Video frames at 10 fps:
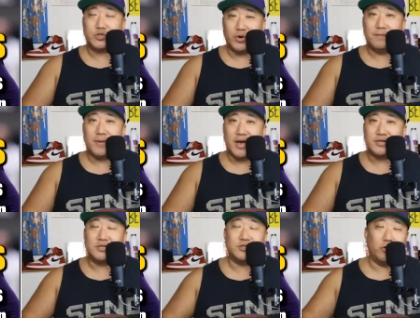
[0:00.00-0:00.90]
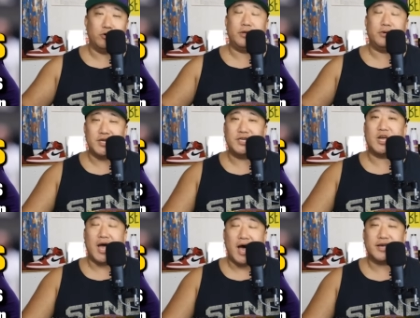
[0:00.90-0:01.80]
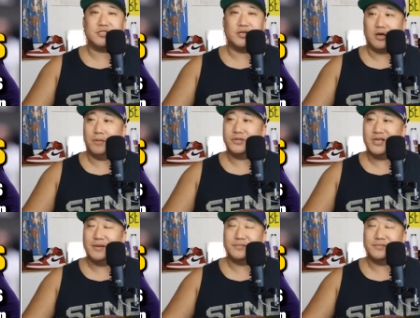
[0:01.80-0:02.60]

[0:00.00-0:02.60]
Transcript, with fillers: screen passes, notably with T J Hawkinson a couple